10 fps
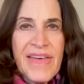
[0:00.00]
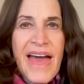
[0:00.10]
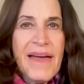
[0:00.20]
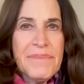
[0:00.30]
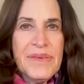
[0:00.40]

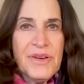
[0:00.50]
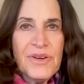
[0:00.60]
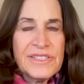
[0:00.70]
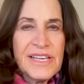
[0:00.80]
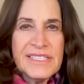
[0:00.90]
that
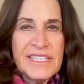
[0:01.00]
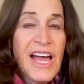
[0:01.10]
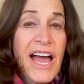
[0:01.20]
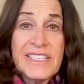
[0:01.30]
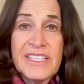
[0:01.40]
because I, te-
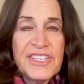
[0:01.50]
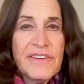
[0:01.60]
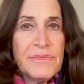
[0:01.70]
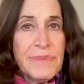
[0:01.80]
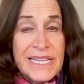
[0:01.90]
I teach
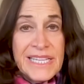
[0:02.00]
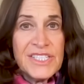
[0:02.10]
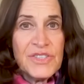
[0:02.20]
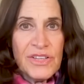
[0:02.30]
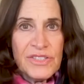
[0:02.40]
everybody
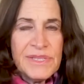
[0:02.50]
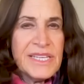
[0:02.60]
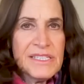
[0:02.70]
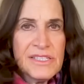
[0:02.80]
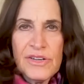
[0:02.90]
this also, and
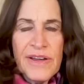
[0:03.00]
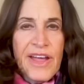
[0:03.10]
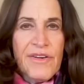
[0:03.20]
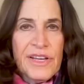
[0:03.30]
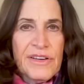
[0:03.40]
this is her
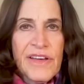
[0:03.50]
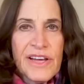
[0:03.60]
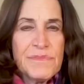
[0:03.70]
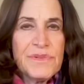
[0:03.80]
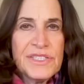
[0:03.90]
area of
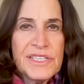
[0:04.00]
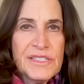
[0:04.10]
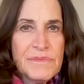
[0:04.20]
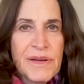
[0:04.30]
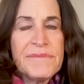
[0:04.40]

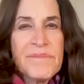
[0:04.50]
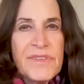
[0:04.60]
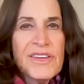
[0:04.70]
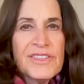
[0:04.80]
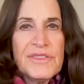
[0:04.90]
expertise. But
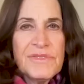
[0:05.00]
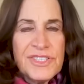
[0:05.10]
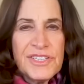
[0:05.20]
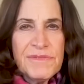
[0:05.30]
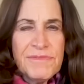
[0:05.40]
she,
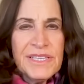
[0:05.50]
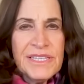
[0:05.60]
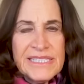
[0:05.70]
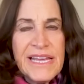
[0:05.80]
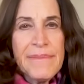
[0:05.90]
she
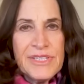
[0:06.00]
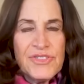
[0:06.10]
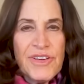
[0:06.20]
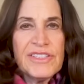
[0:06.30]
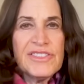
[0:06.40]
really
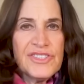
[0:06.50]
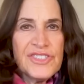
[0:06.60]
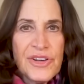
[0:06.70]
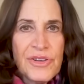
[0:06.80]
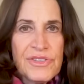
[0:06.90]
demonstrates and
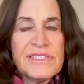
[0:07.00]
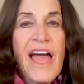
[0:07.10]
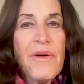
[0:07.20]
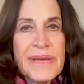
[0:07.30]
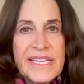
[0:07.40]
shows us
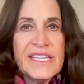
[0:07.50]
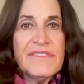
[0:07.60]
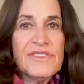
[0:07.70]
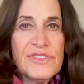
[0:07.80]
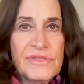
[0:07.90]
how we can
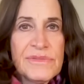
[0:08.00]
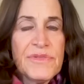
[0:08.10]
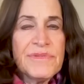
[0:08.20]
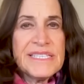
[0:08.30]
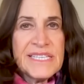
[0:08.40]
even do some
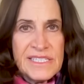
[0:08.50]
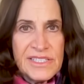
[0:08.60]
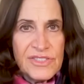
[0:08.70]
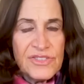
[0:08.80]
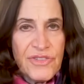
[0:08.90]
of the
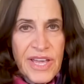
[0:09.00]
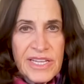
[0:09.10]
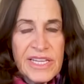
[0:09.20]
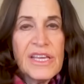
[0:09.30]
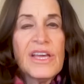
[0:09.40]
resistance
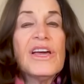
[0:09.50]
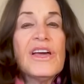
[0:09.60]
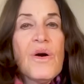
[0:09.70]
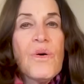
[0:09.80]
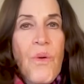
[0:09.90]
training
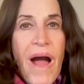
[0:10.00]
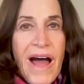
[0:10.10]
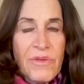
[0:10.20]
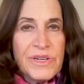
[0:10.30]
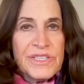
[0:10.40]

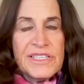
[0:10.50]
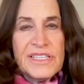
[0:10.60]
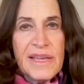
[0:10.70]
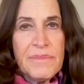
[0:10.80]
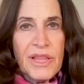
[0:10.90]
while we're
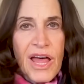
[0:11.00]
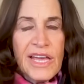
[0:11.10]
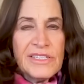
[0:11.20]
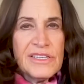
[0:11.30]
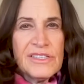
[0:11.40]

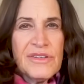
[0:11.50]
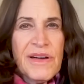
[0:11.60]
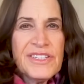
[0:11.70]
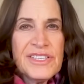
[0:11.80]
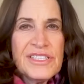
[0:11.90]
stabilizing. So
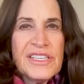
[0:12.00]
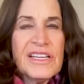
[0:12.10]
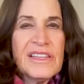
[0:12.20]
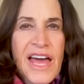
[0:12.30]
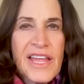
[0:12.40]
I just
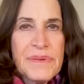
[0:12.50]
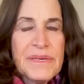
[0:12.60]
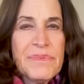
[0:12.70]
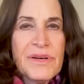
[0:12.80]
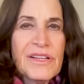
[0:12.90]
think a lot of
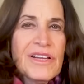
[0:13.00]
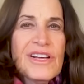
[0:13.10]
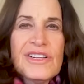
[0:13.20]
people,